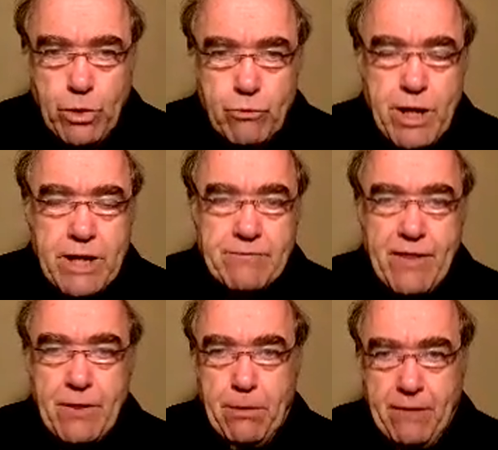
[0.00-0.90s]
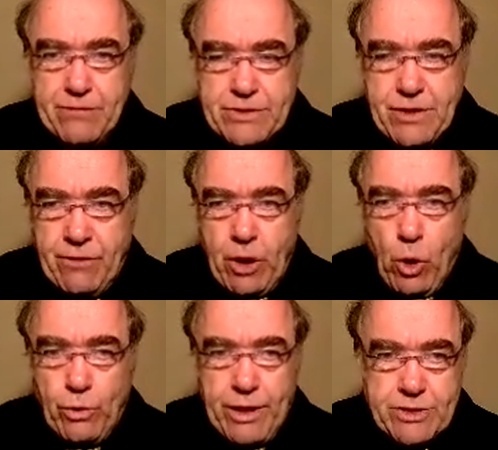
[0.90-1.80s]
We read of other prophets in the
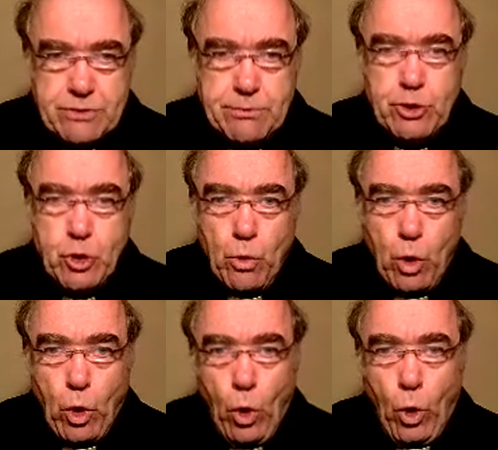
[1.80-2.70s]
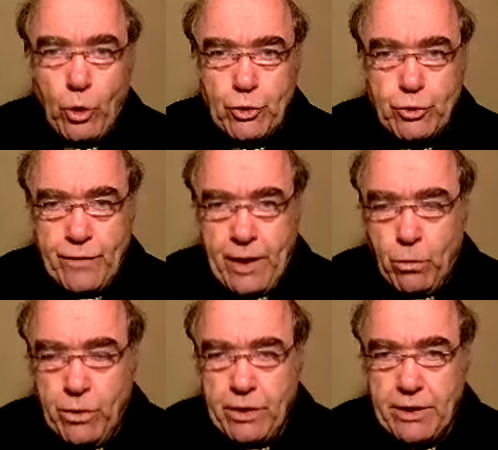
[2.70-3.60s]
Old Testament who were called to
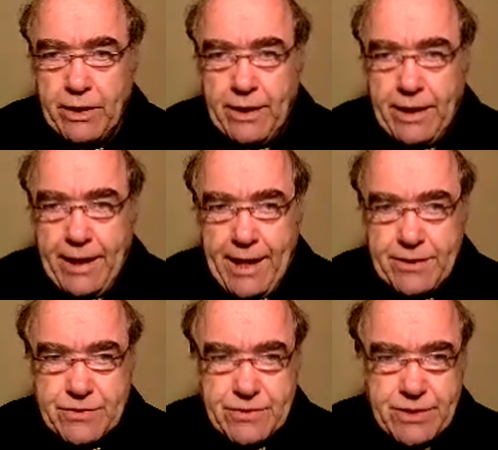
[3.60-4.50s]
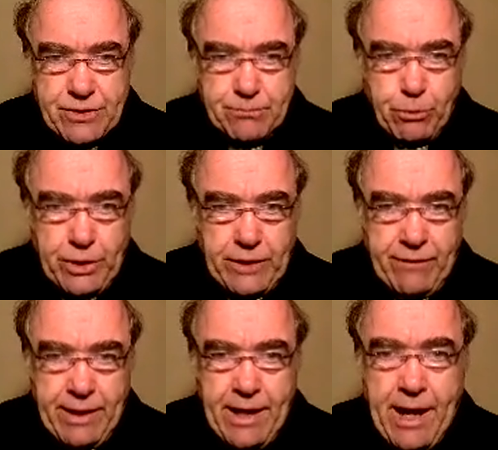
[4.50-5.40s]
their work at a certain point
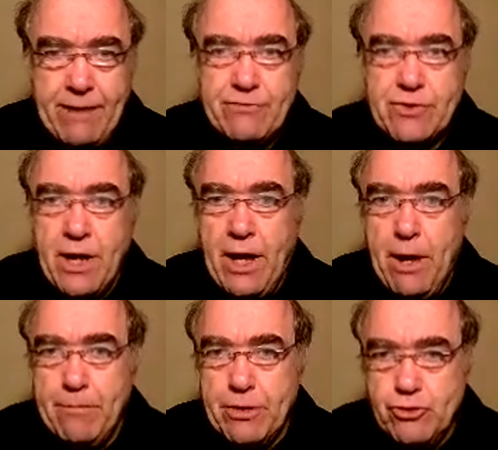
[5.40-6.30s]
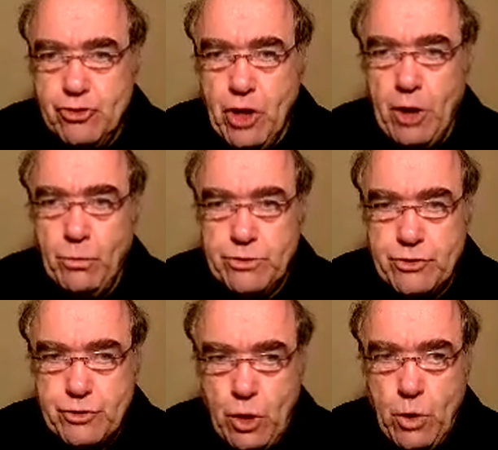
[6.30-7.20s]
in their lives, but John
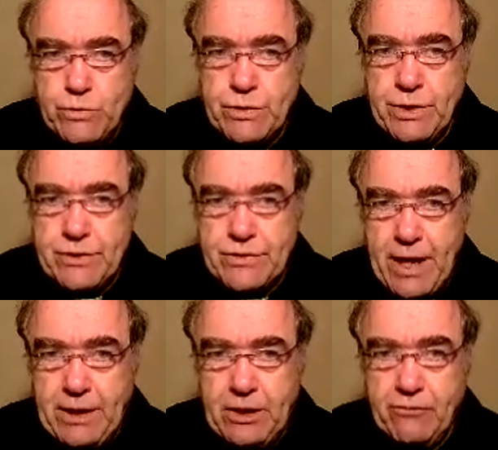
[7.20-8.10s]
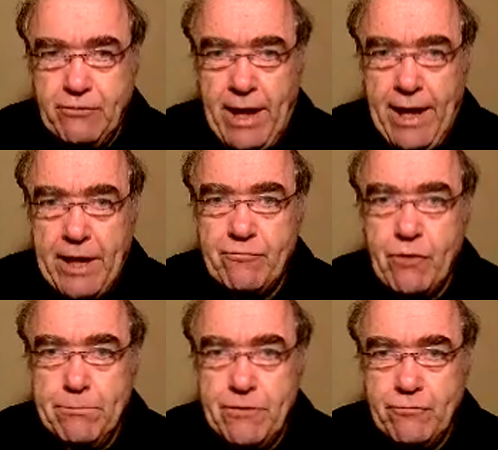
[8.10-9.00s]
was chosen and sanctified
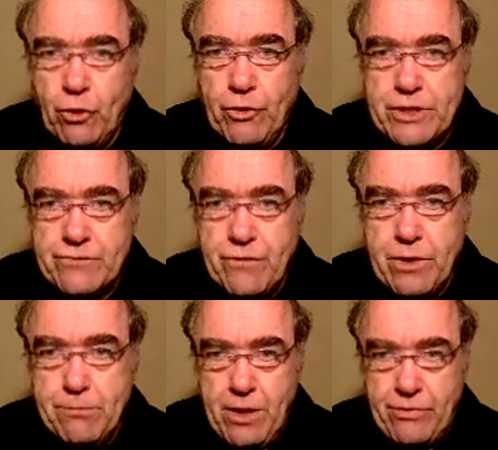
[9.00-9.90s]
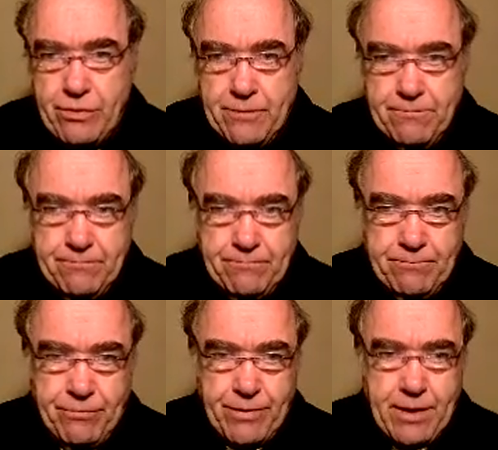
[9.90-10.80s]
from before his very birth.
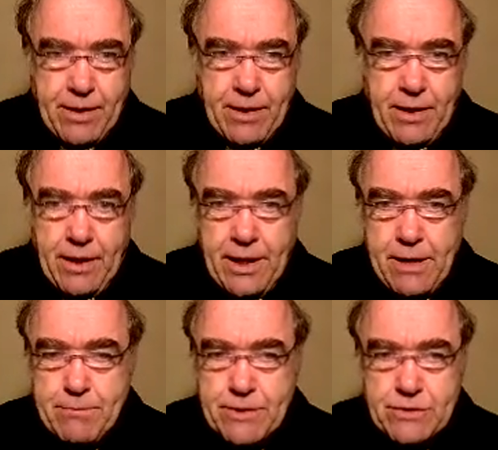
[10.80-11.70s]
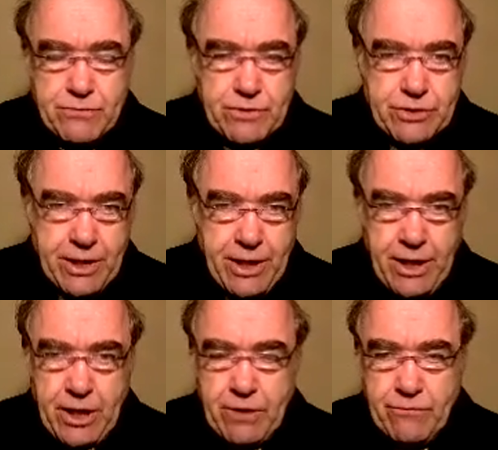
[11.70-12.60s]
He must have
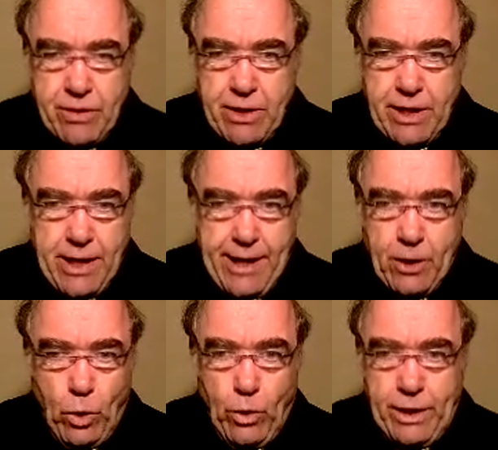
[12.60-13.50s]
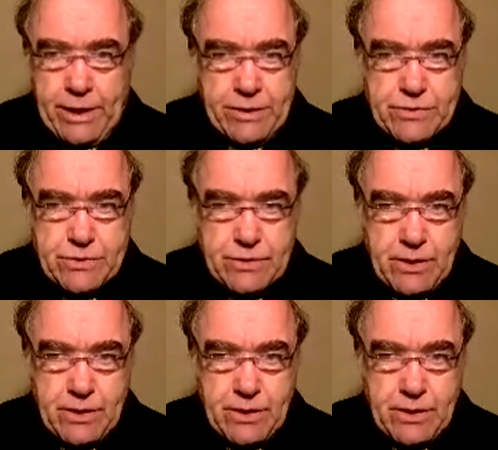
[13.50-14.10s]
attained a very high holiness,